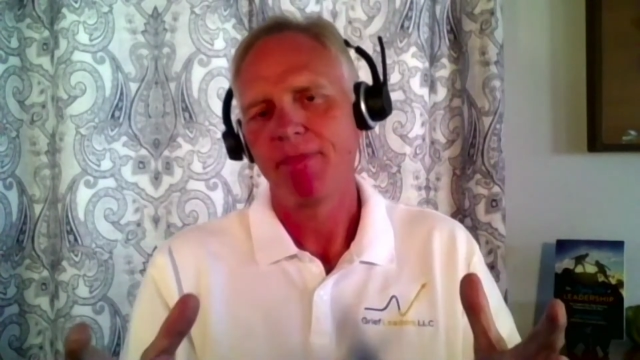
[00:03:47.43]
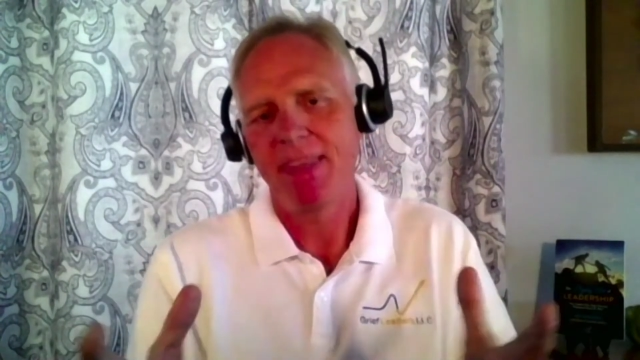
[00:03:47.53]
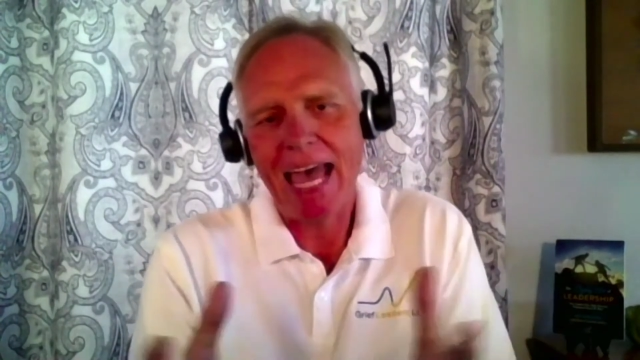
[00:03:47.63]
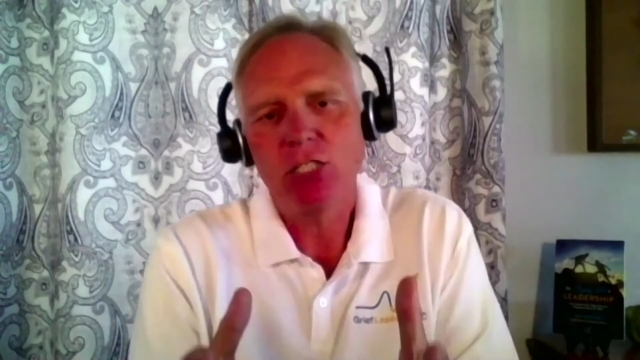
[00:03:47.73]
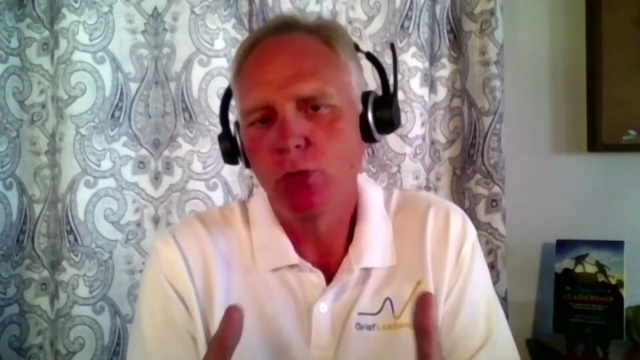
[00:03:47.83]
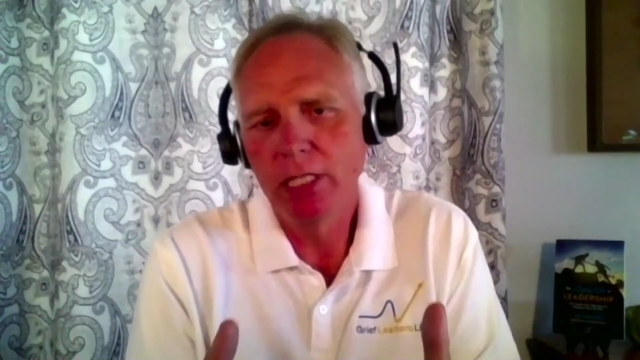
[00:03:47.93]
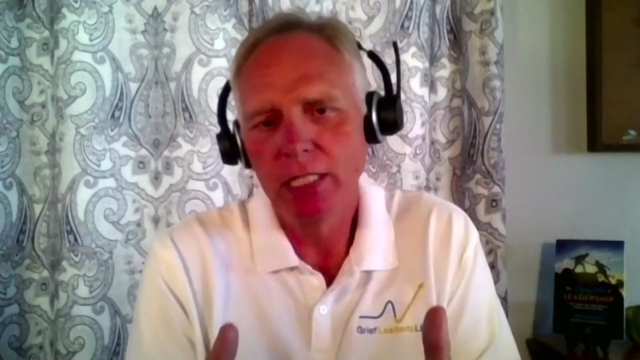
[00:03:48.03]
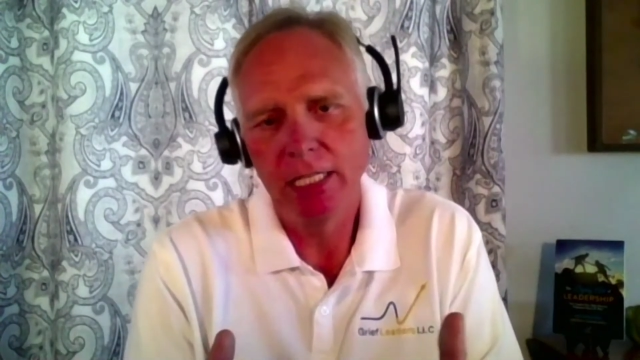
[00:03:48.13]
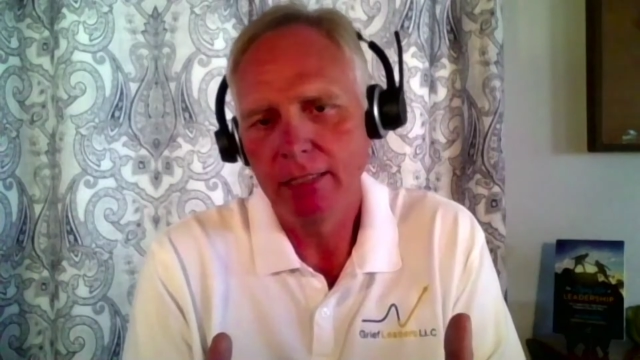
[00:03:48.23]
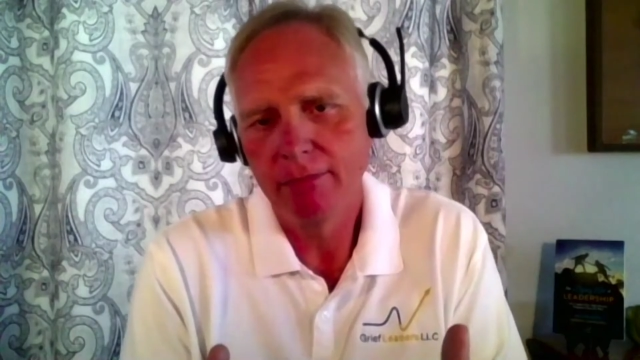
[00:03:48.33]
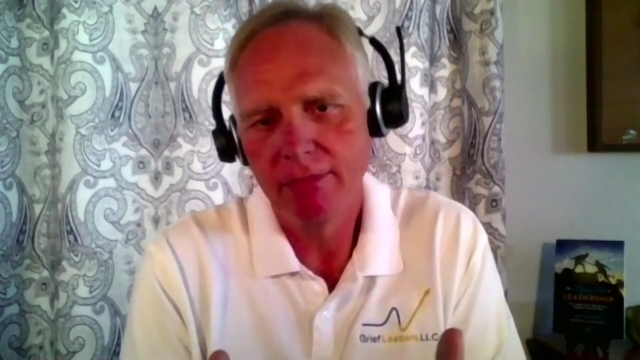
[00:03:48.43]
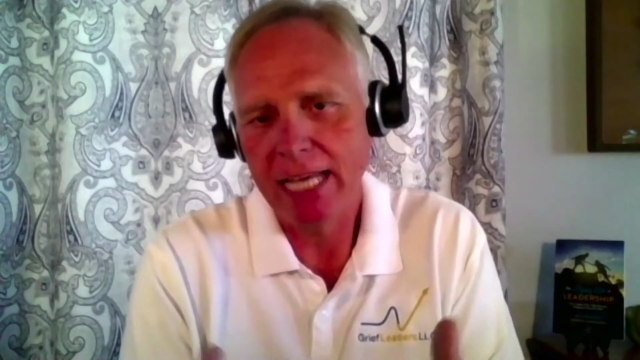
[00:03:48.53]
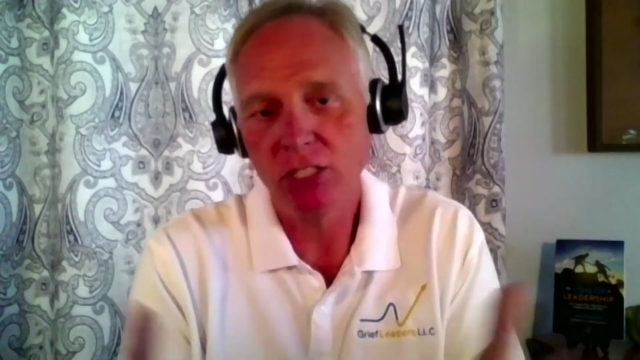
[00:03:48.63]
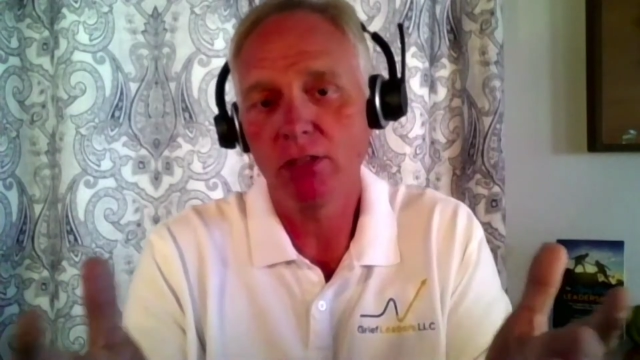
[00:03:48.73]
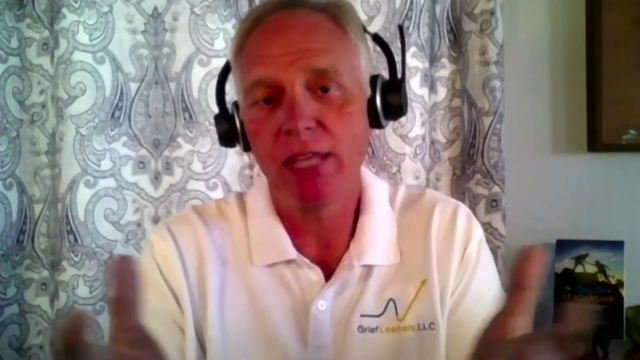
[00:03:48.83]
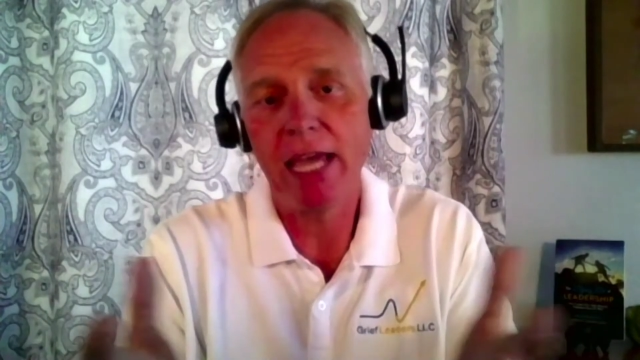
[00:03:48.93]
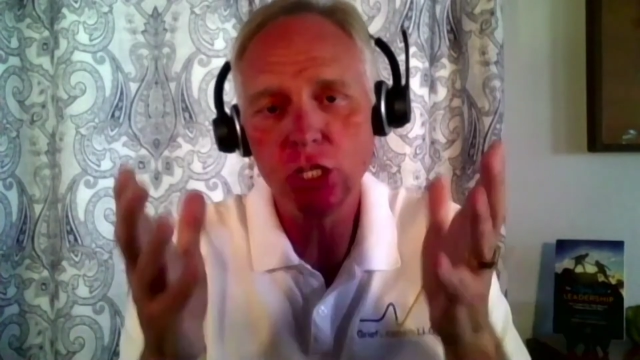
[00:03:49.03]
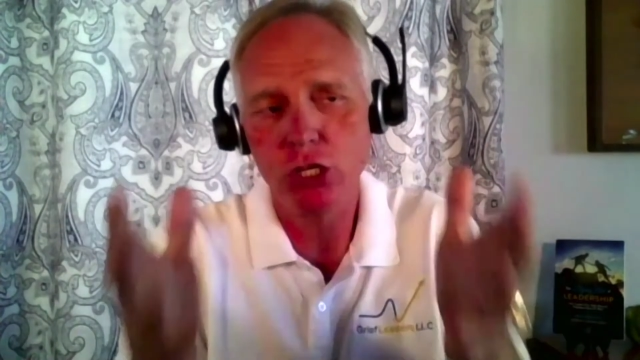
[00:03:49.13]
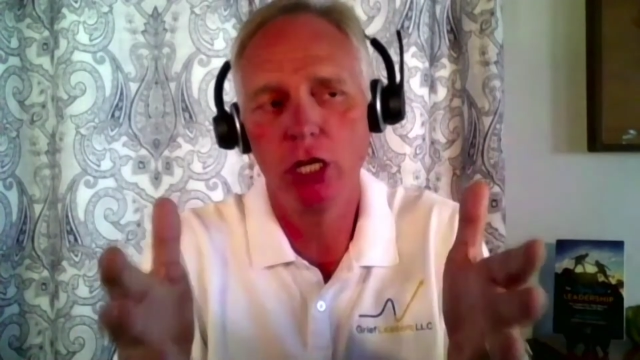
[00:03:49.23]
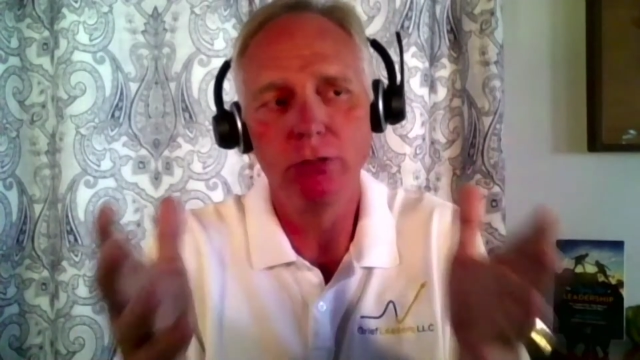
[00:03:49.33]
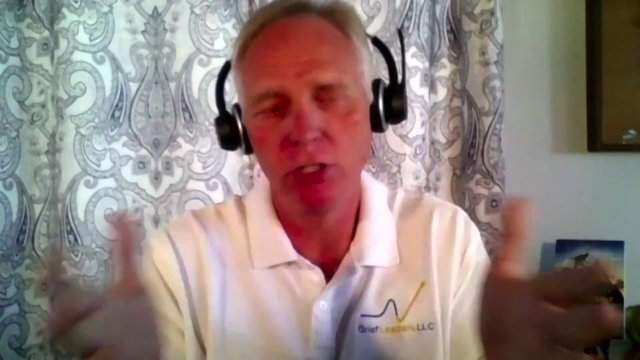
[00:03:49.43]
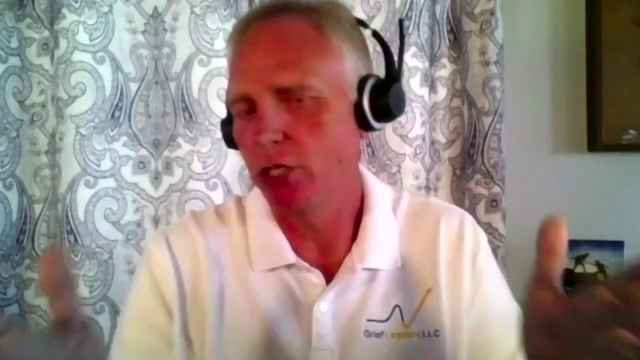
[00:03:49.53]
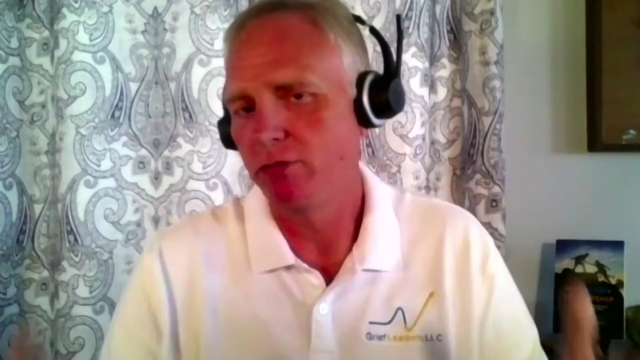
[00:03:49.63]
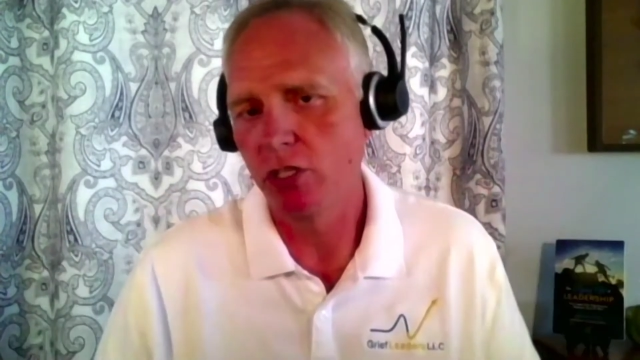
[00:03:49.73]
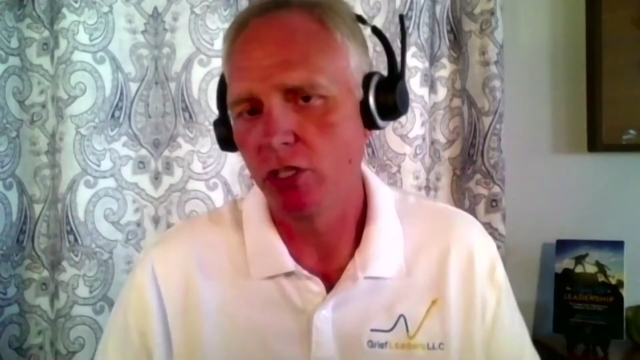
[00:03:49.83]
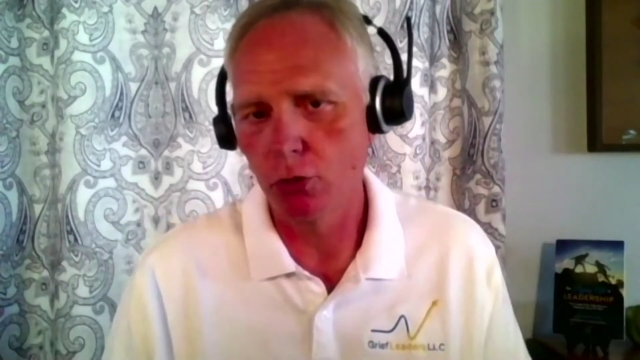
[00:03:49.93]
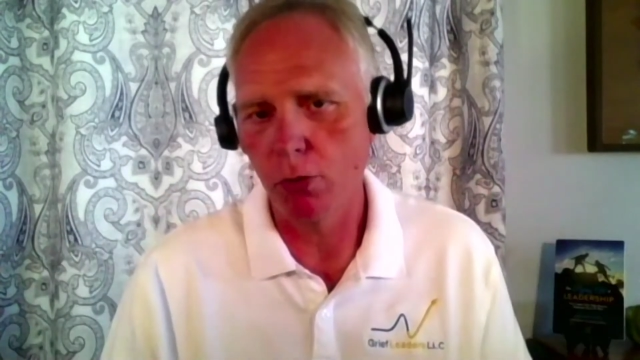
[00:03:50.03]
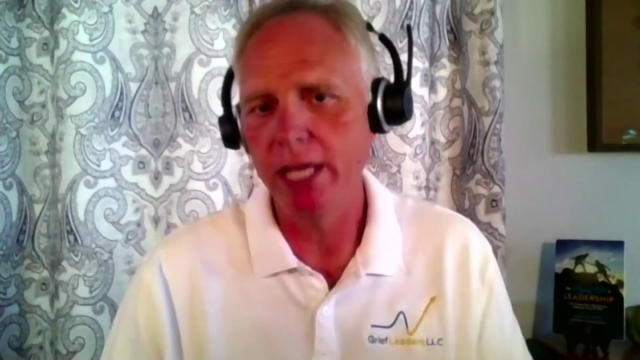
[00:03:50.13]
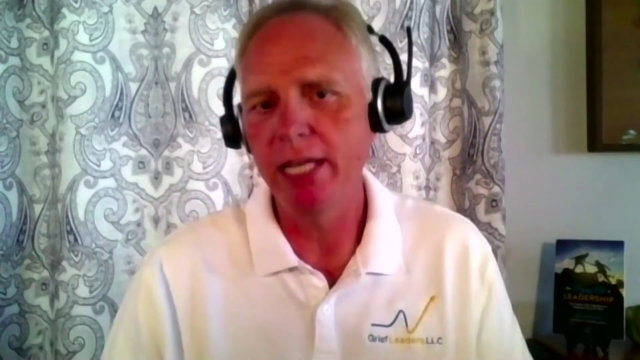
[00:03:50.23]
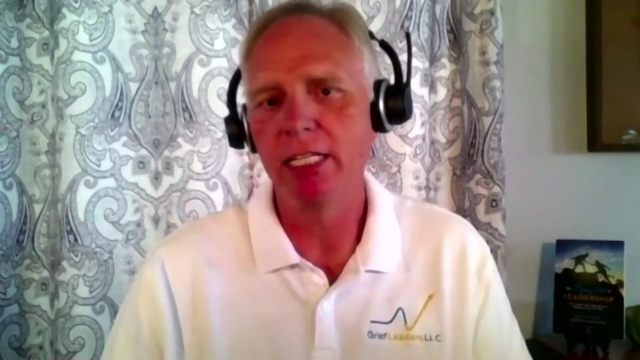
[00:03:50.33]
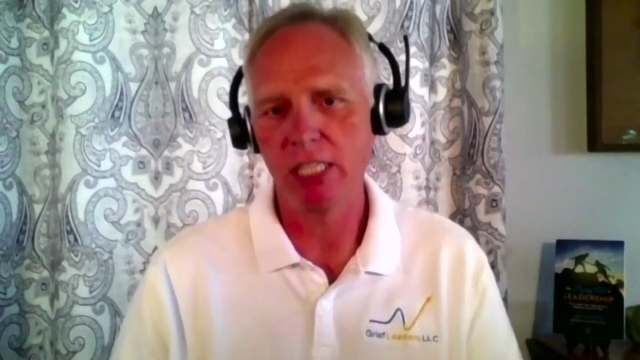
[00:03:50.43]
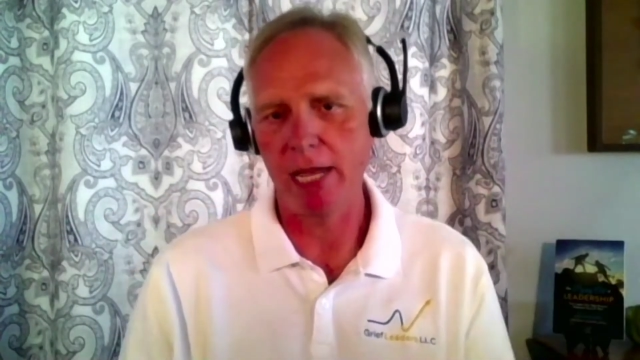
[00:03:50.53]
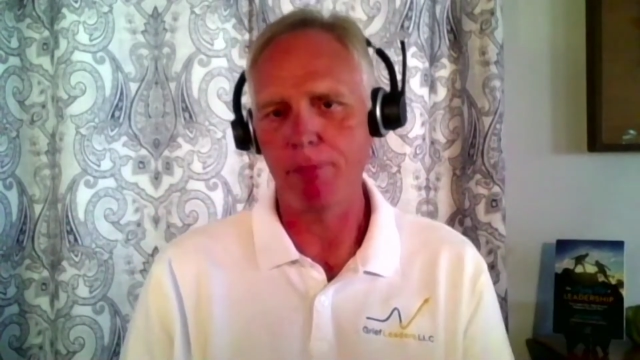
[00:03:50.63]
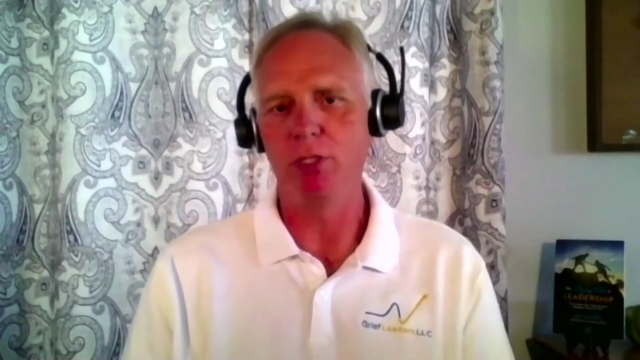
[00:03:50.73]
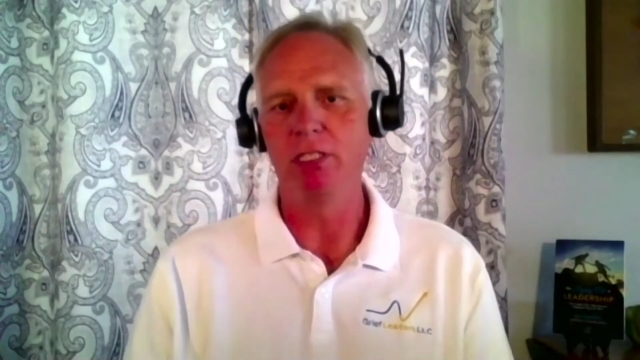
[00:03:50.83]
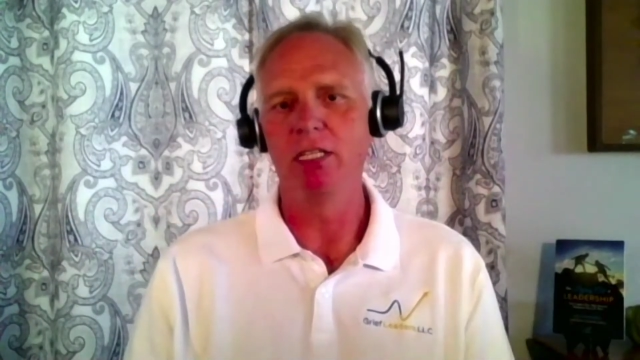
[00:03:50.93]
That's really that's a, that show serves as a great example